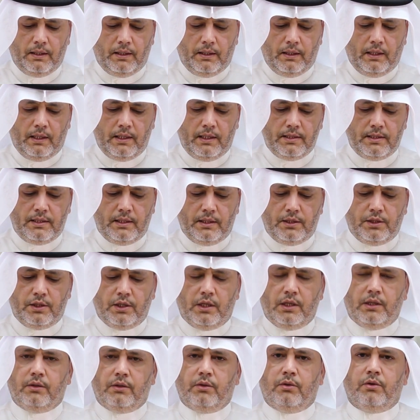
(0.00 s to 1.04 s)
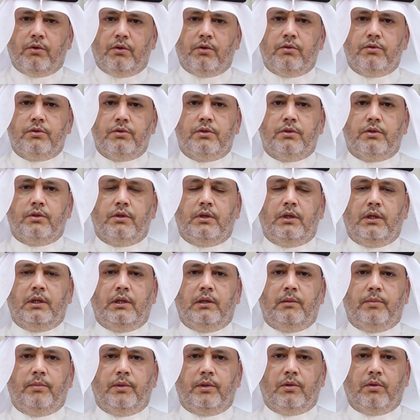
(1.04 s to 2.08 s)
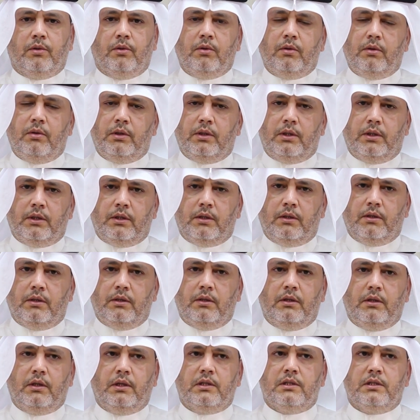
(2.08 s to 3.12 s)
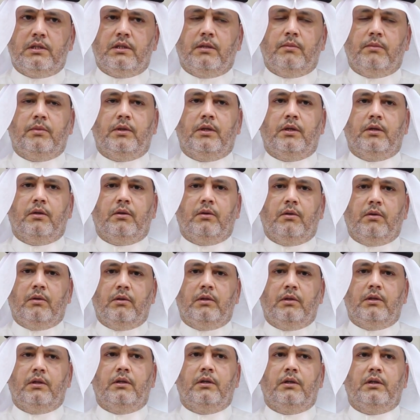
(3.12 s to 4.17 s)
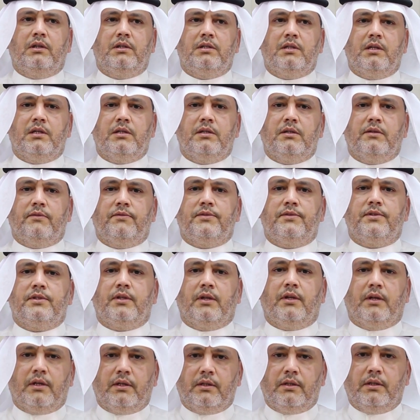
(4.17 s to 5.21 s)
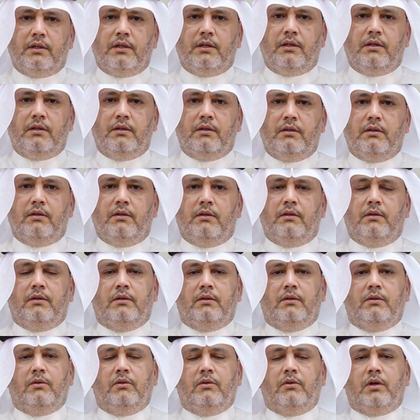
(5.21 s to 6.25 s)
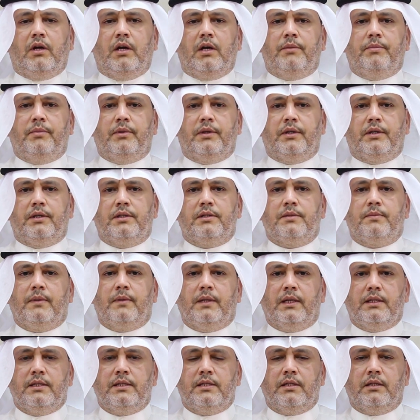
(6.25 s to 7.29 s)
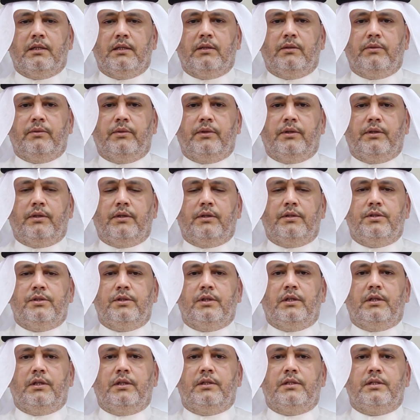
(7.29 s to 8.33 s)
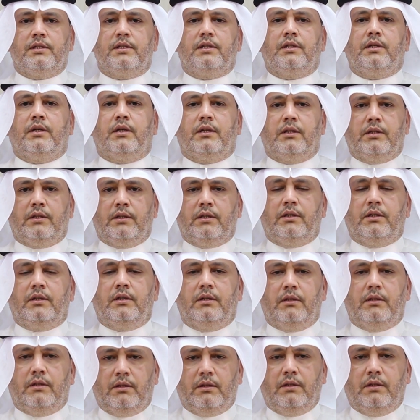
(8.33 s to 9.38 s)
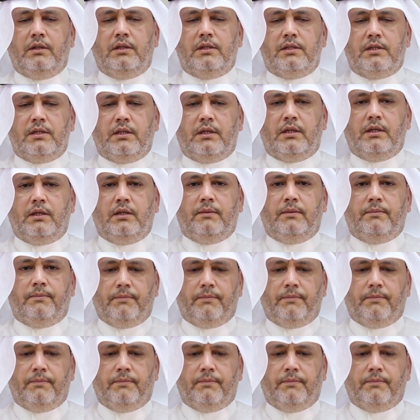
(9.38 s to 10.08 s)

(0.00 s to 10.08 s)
As the child grows a little bit older, there is something called excessive startle or hyperexplexia, where the child startle easily.